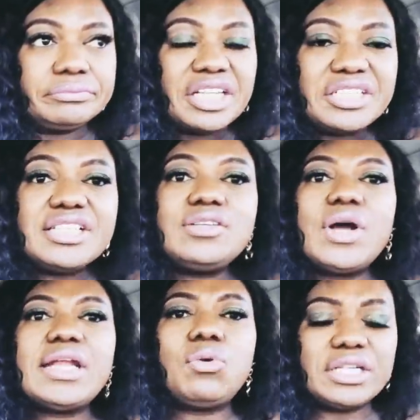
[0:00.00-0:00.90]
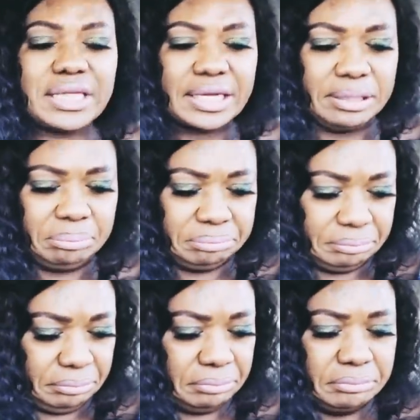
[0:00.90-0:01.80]
She's the one that will attack him.
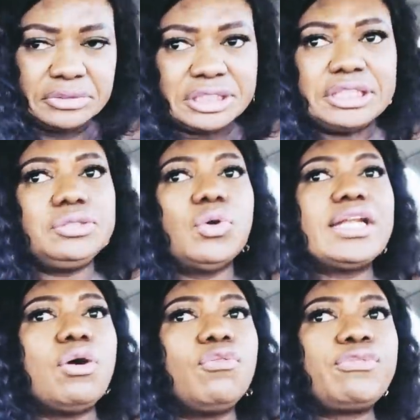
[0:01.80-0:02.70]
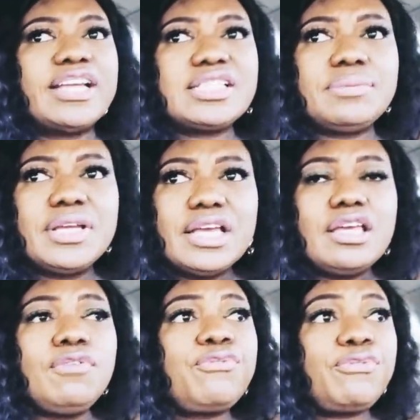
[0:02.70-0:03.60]
She's the one that will fight him.
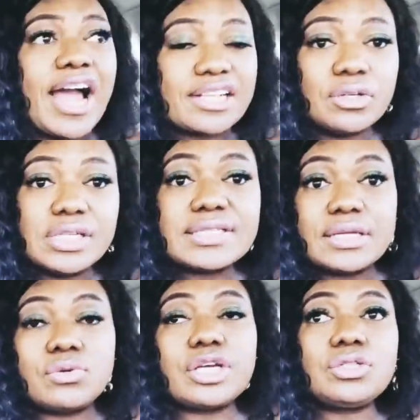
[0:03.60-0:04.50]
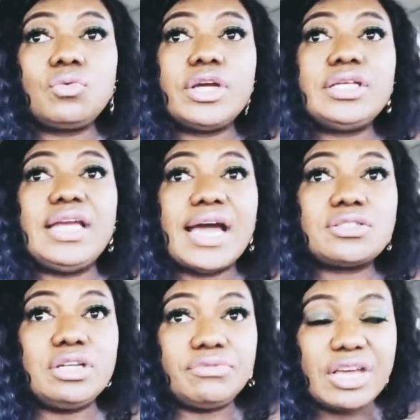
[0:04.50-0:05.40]
In fact, on this last occasion, when he had
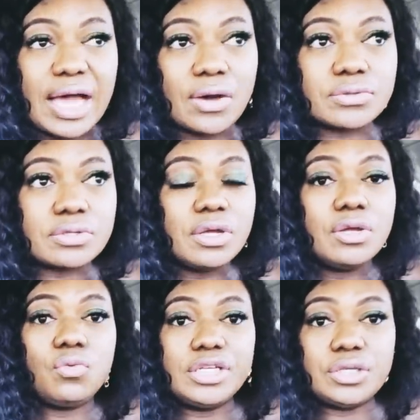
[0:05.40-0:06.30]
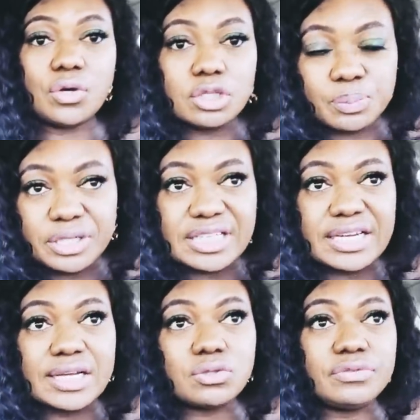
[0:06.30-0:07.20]
to leave the house, when she called the police and
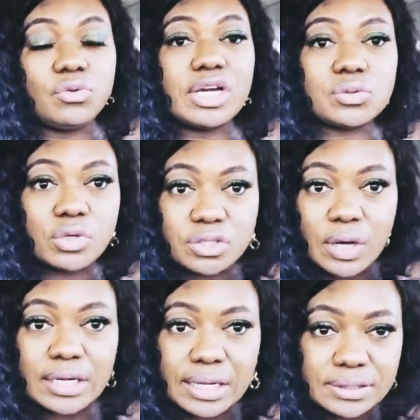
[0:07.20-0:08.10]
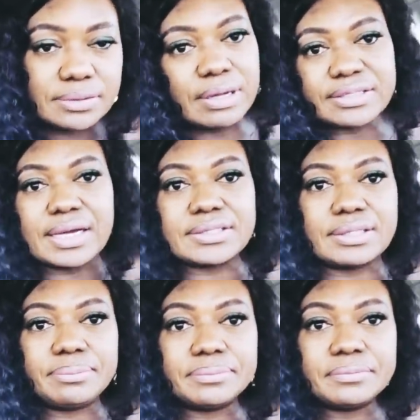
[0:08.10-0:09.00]
he had to leave the house, she was the one that attacked
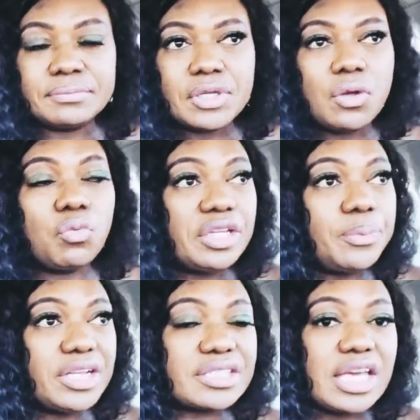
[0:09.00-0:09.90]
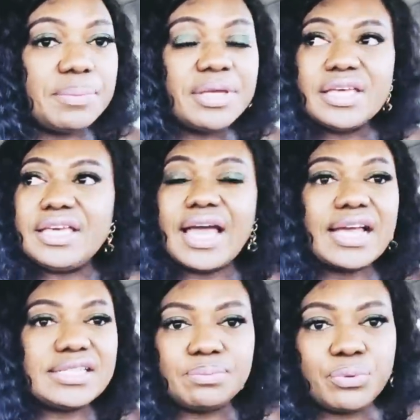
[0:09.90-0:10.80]
him. When the police came, he
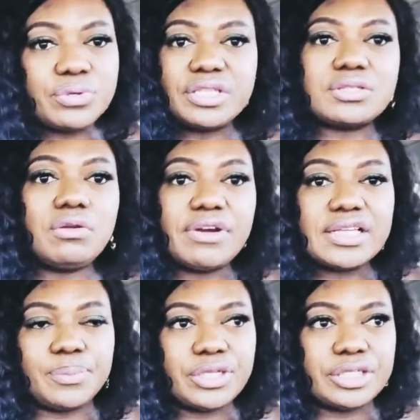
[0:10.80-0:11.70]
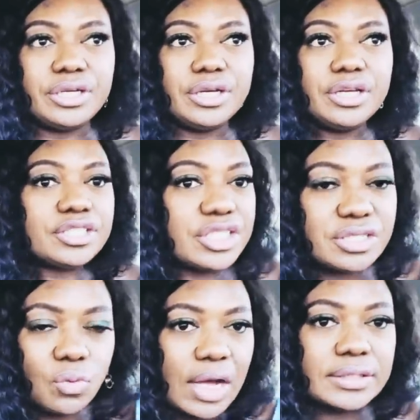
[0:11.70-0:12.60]
had bruises all over his body. She's
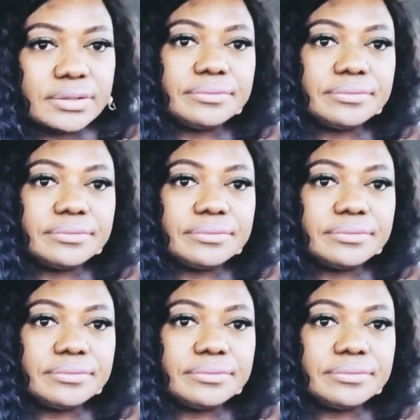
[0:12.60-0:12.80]
the one